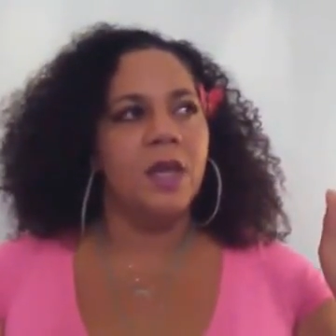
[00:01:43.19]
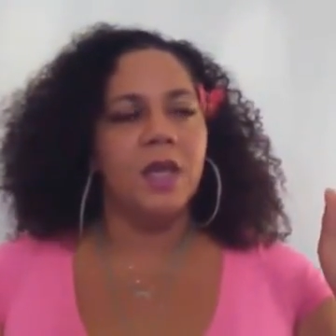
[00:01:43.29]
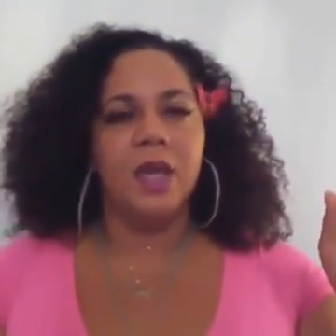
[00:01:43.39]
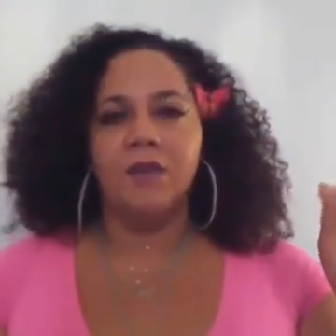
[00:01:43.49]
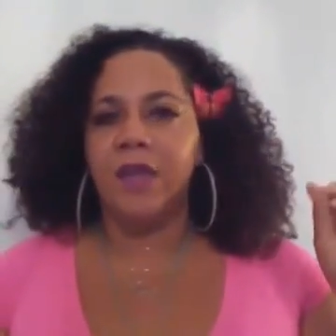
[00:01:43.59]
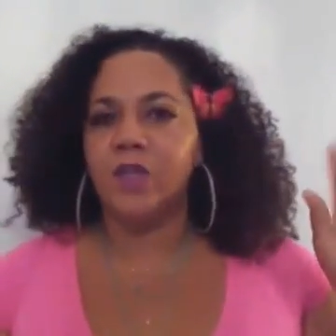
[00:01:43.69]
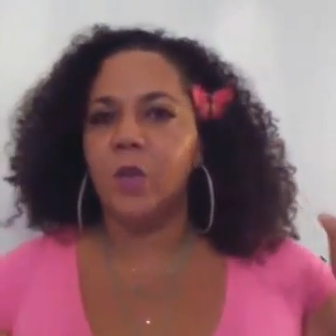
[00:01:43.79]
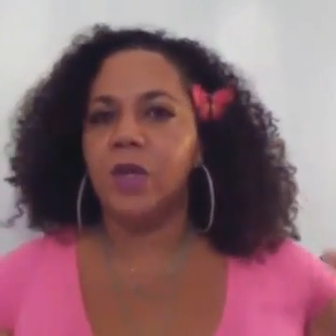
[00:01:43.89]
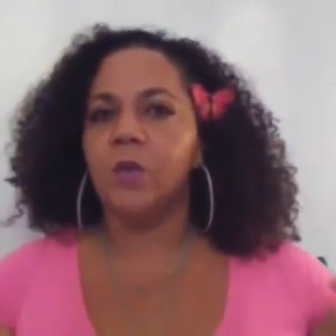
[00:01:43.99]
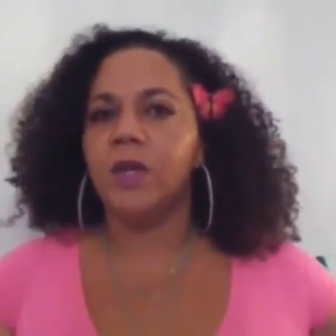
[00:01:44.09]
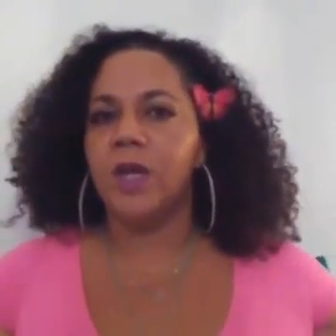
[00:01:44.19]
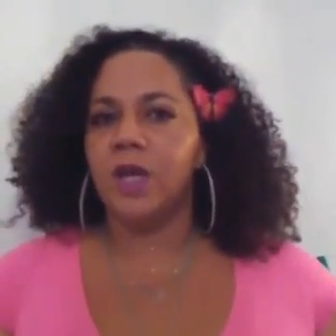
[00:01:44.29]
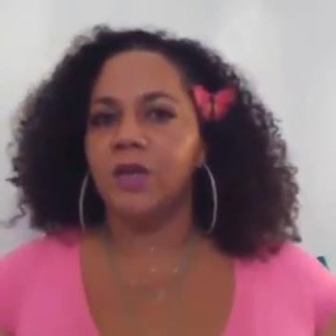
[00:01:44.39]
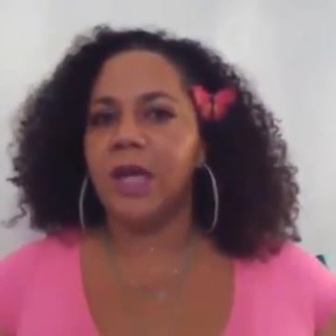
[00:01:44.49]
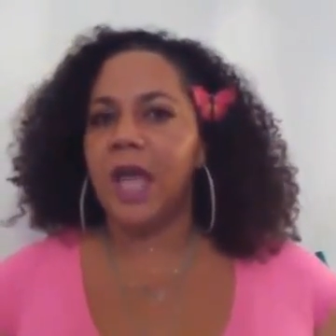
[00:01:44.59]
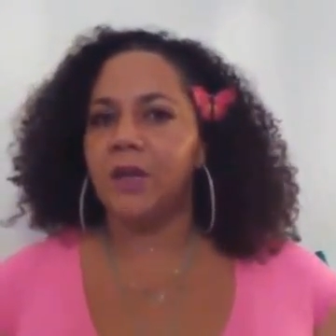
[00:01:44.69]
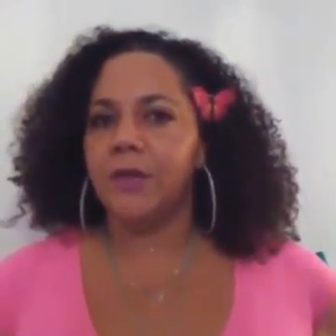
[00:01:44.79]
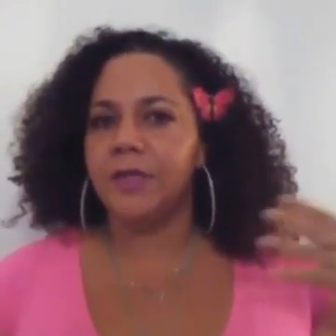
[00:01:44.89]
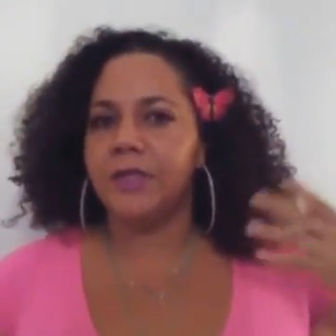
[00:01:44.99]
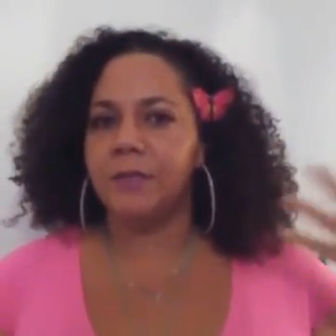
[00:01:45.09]
have like 2,100
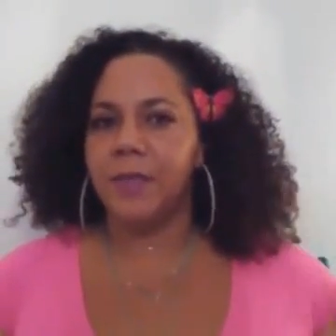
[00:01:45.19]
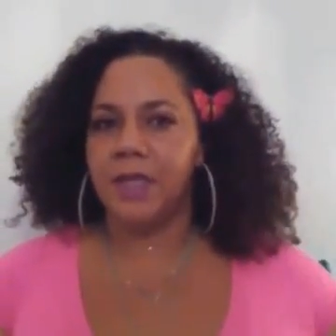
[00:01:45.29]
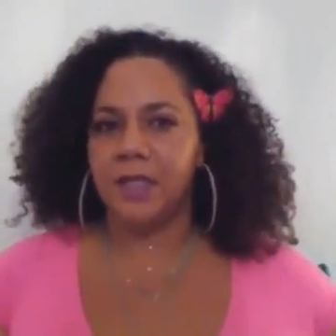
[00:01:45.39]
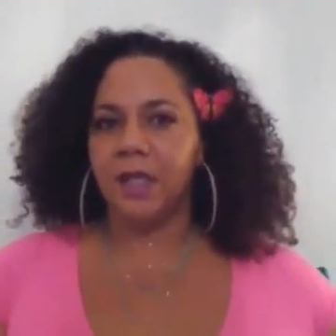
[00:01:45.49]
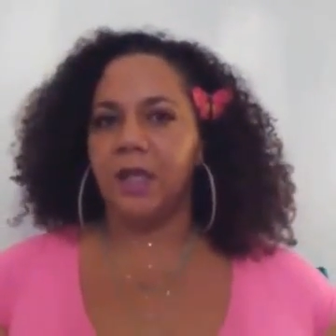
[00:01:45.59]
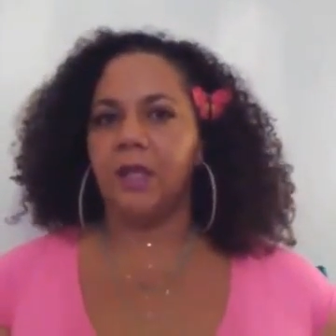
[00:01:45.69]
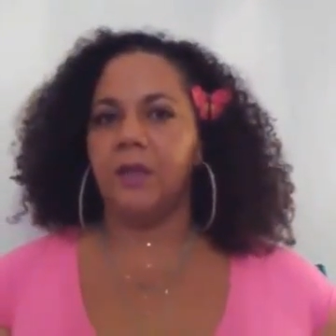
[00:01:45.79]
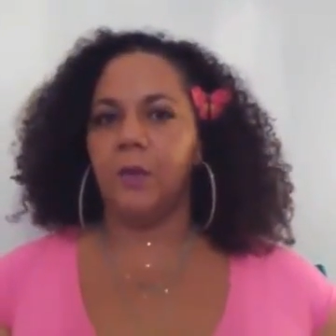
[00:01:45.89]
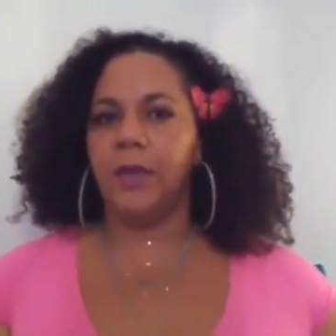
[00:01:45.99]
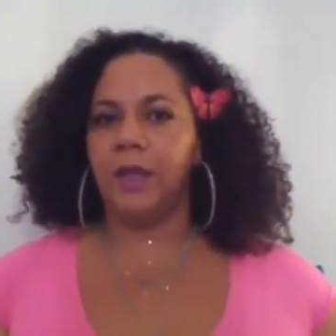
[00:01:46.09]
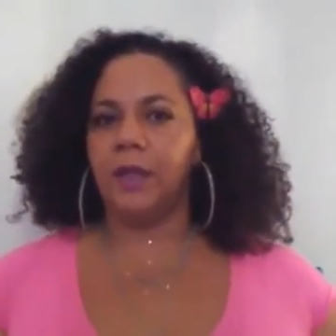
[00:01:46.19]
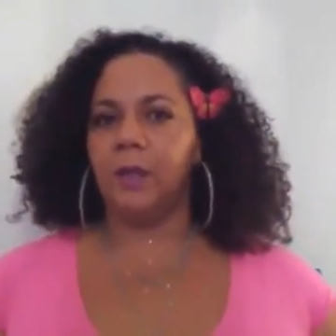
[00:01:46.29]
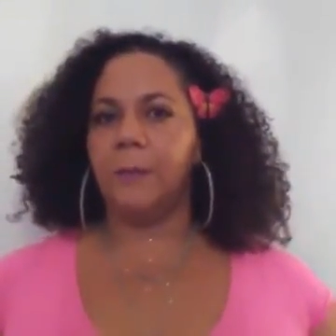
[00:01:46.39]
calories to maintain their weight.